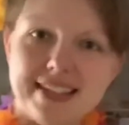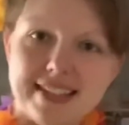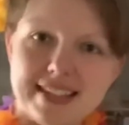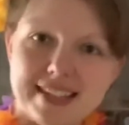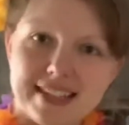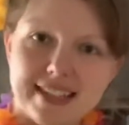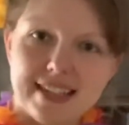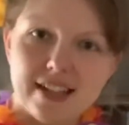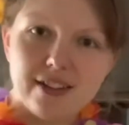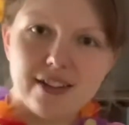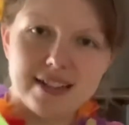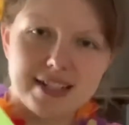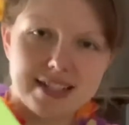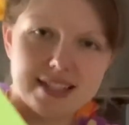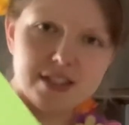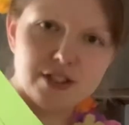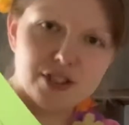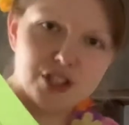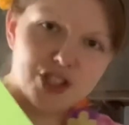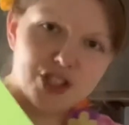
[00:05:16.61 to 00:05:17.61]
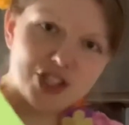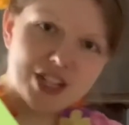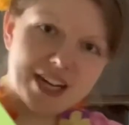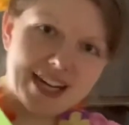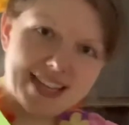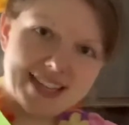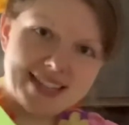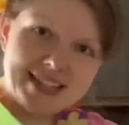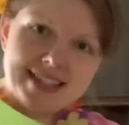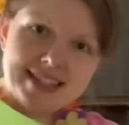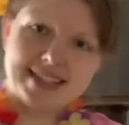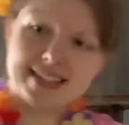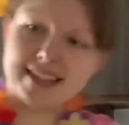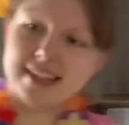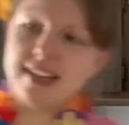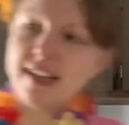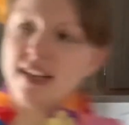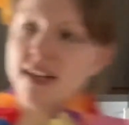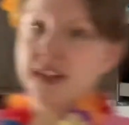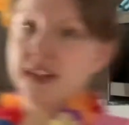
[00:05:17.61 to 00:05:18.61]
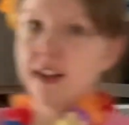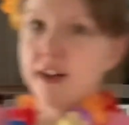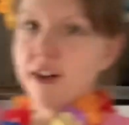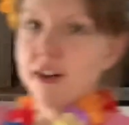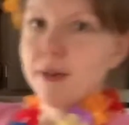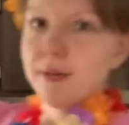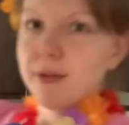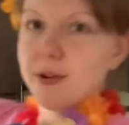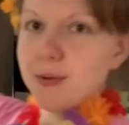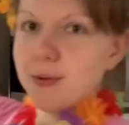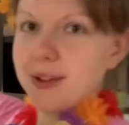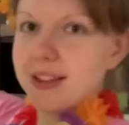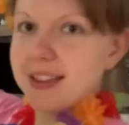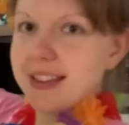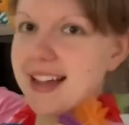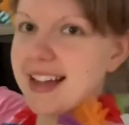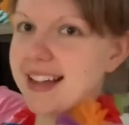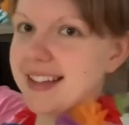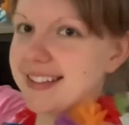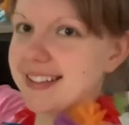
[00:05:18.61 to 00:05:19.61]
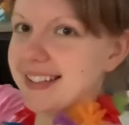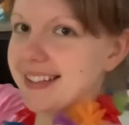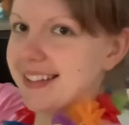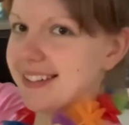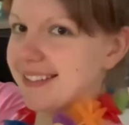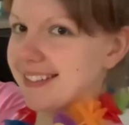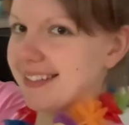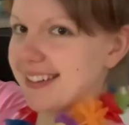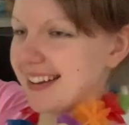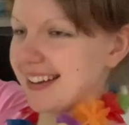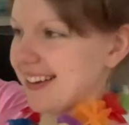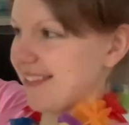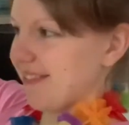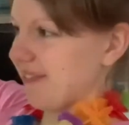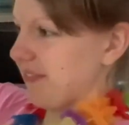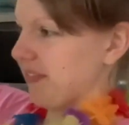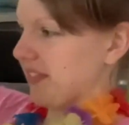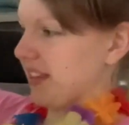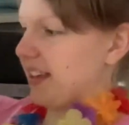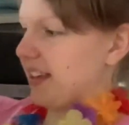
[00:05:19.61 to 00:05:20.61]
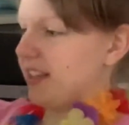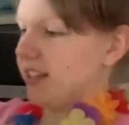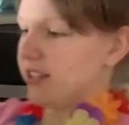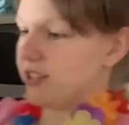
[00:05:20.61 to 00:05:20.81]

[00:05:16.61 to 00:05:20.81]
See all these little strands? You're doing that too.